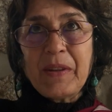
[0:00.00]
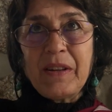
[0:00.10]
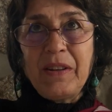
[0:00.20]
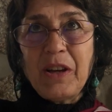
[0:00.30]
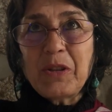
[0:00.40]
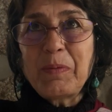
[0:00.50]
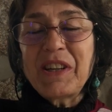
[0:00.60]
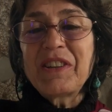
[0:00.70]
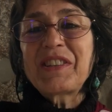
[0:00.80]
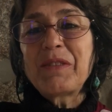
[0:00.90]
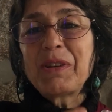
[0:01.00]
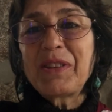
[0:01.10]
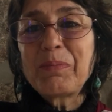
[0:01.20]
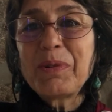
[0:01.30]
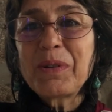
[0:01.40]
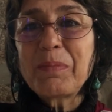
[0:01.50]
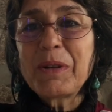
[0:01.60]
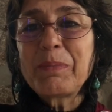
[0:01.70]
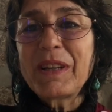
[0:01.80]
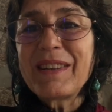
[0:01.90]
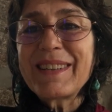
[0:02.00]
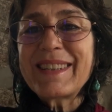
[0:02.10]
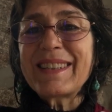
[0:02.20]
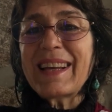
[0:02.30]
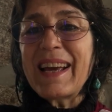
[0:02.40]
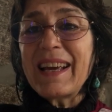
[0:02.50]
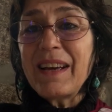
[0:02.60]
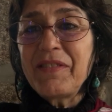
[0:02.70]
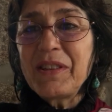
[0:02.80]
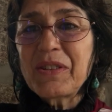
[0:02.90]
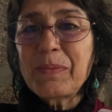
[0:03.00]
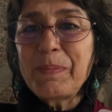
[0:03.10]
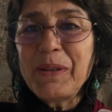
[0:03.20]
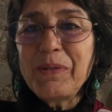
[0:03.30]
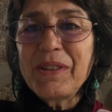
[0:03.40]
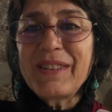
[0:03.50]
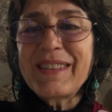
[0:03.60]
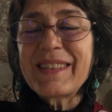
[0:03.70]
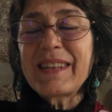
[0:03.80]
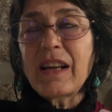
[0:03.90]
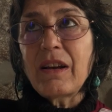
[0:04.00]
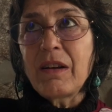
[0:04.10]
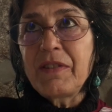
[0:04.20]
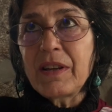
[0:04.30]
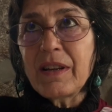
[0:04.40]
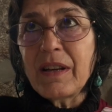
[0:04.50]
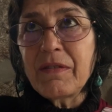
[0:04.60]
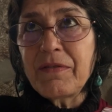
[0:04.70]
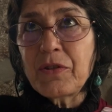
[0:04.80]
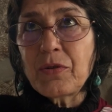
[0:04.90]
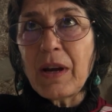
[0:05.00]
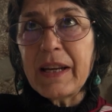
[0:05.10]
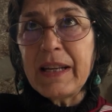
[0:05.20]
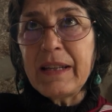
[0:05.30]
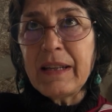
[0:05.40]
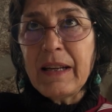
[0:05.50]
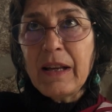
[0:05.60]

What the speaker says: not because I read the book, but because I have the experience of trying